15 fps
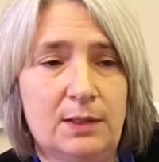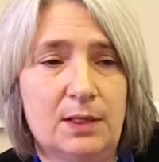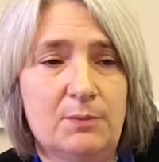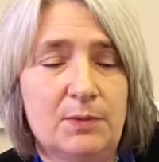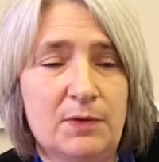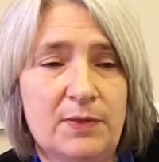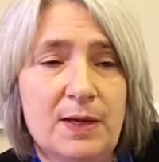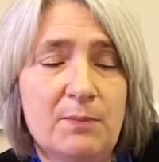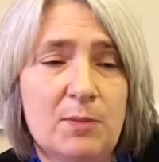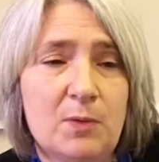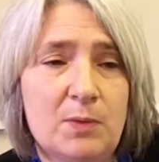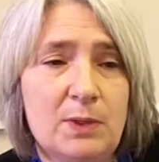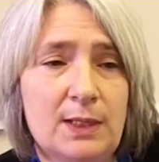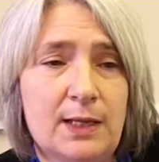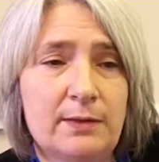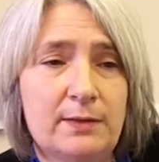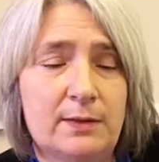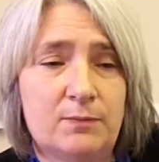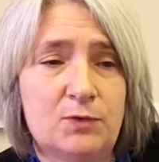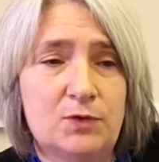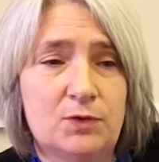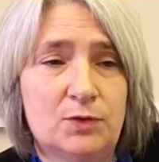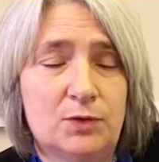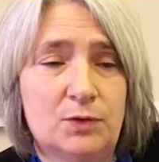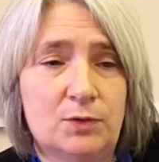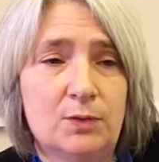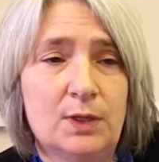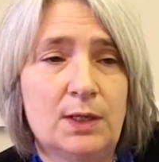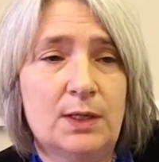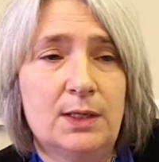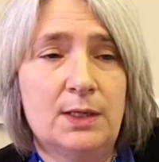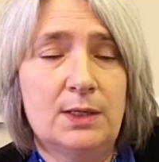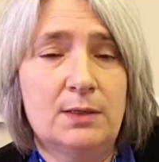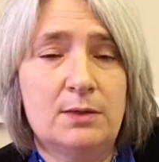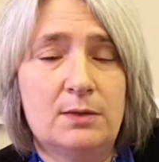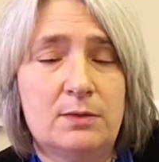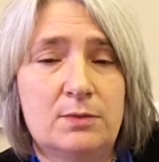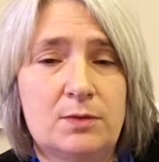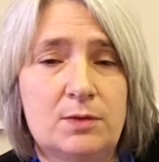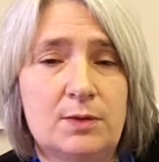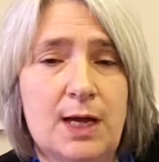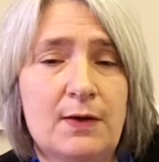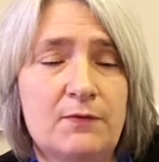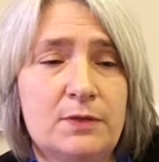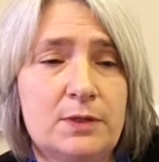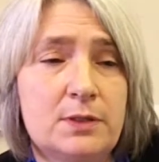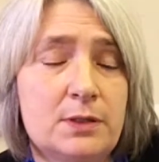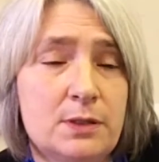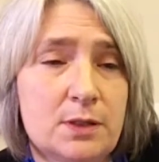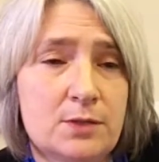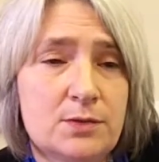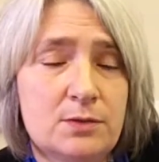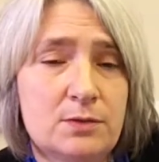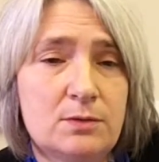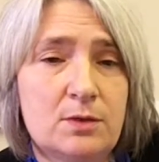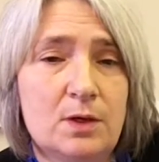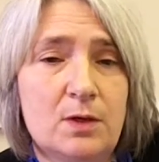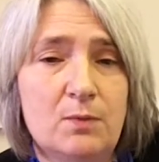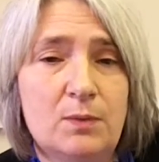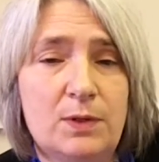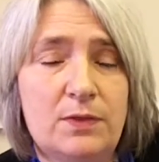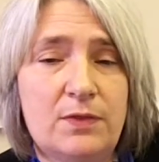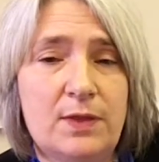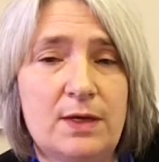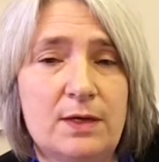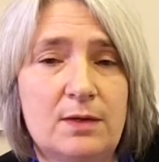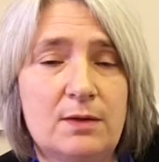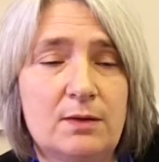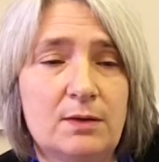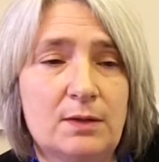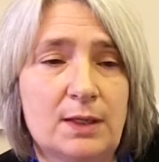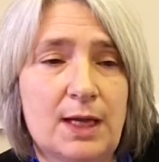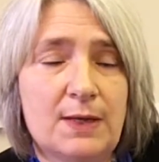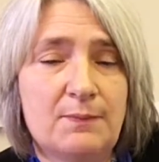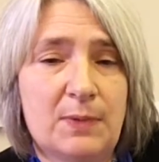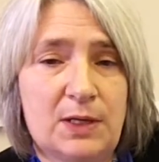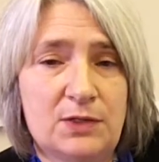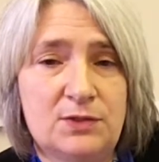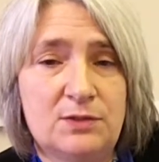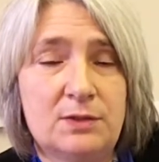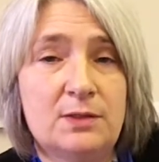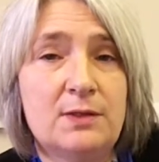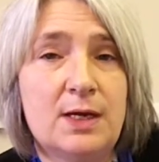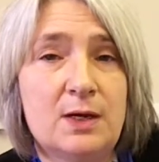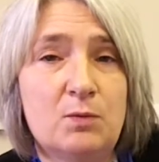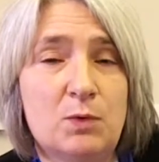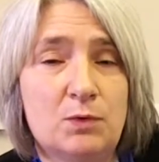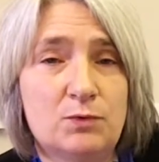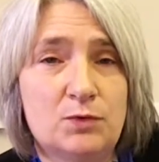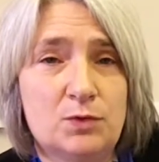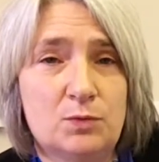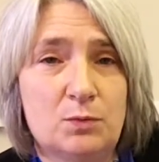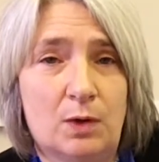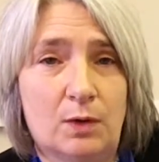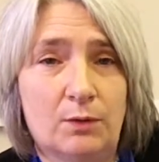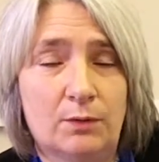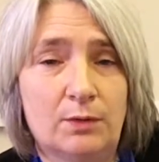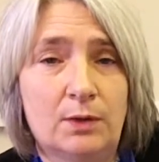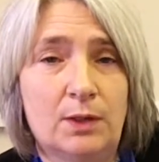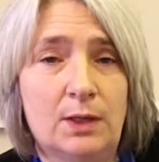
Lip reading: But then what we'll ask them to do is to have a discussion with their line managers in their one-to-one